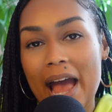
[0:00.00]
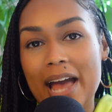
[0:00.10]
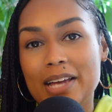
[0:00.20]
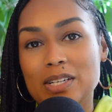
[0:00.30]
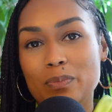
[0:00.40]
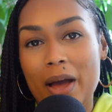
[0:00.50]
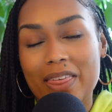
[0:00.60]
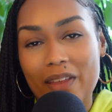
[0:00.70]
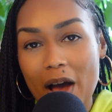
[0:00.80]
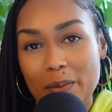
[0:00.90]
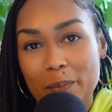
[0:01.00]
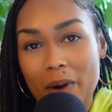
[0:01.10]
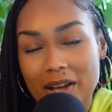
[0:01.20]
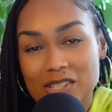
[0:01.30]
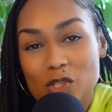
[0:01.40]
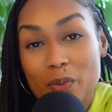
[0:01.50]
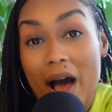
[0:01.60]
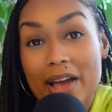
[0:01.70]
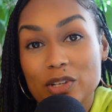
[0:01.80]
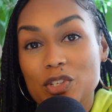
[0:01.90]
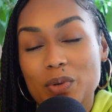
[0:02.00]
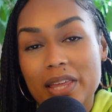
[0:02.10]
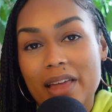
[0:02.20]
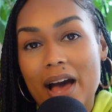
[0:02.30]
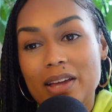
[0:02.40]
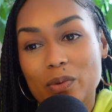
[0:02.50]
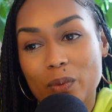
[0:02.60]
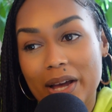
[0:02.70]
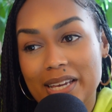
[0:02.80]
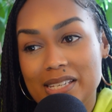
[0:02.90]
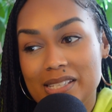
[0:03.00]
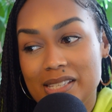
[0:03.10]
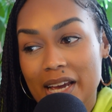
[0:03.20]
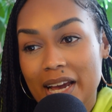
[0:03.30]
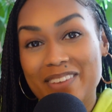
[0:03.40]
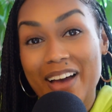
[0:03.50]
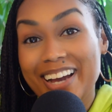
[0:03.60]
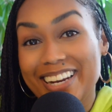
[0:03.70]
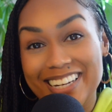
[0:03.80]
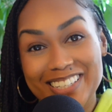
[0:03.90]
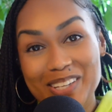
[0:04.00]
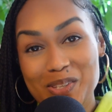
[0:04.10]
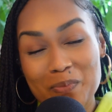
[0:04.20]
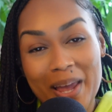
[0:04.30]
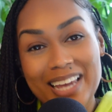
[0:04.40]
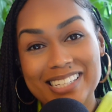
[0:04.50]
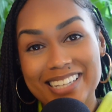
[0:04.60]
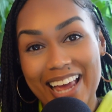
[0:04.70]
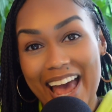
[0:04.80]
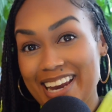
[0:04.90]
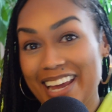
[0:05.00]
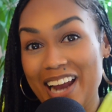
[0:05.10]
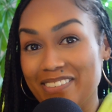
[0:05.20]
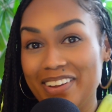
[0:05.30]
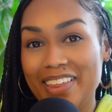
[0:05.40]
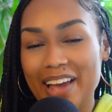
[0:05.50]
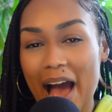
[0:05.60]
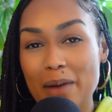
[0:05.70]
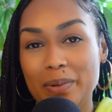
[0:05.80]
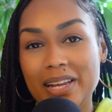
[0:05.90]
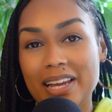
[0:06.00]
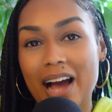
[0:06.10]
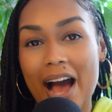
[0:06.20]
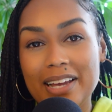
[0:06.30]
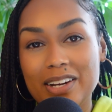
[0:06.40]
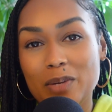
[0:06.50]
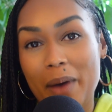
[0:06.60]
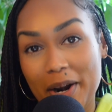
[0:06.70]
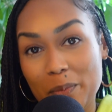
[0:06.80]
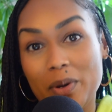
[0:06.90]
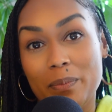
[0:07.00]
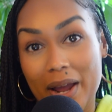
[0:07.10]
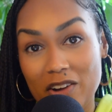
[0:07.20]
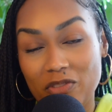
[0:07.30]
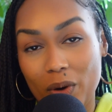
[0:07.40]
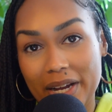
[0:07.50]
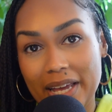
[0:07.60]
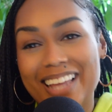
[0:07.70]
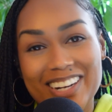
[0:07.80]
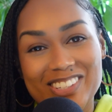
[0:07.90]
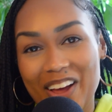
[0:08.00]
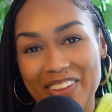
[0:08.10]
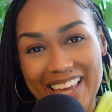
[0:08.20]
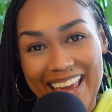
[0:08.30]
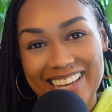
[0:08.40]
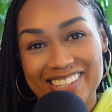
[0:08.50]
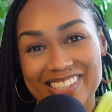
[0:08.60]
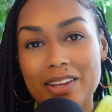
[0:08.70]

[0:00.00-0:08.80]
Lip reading: And my thought process behind doing that was, if I could anticipate any and everything happening, I could better prepare for it. That is not the case.